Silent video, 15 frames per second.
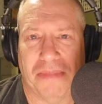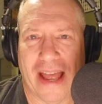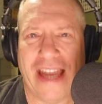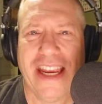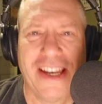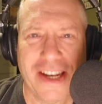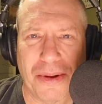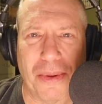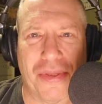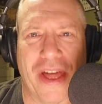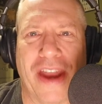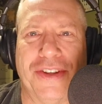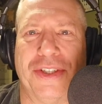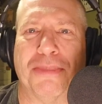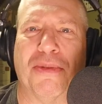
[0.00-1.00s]
How do you deal with
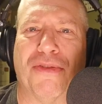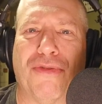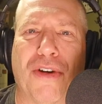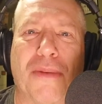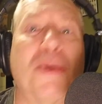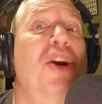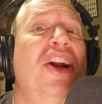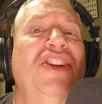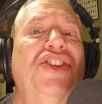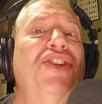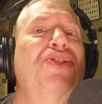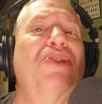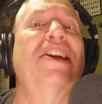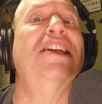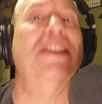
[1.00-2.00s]
that as a performer
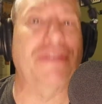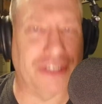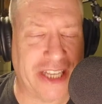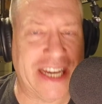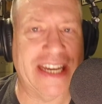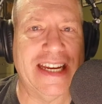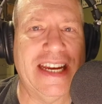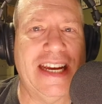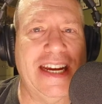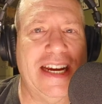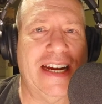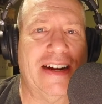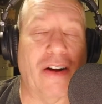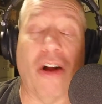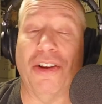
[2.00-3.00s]
constructively?
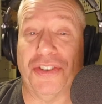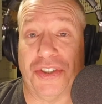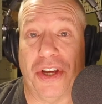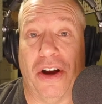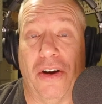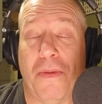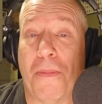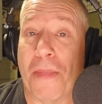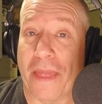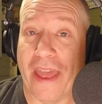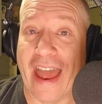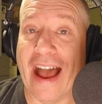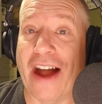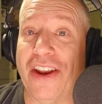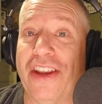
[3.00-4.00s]
Also,
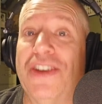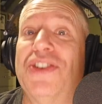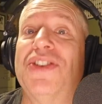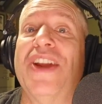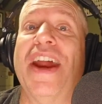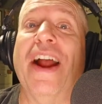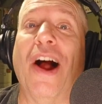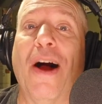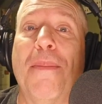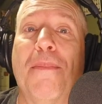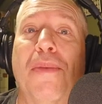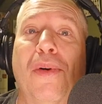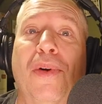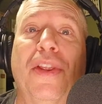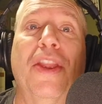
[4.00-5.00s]
how do you stay
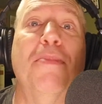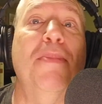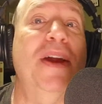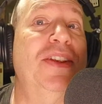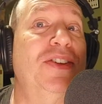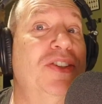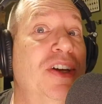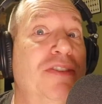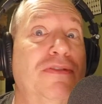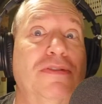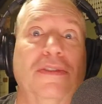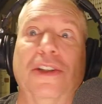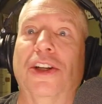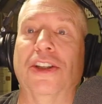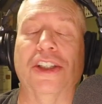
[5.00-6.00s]
humble in the midst of
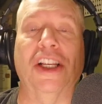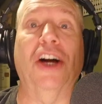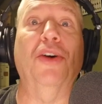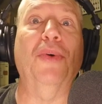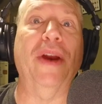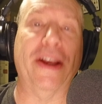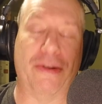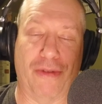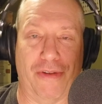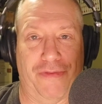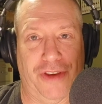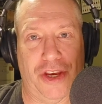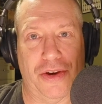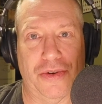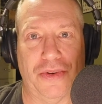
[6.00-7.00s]
glowing
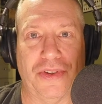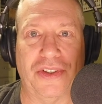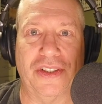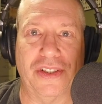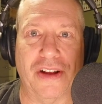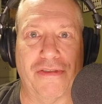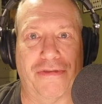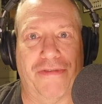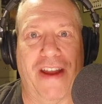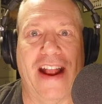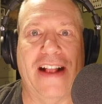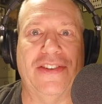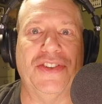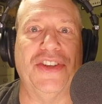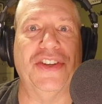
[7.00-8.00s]
reviews of
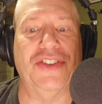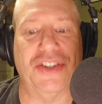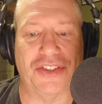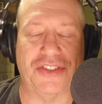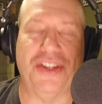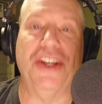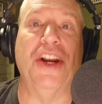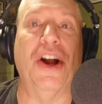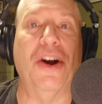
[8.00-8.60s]
fans that just,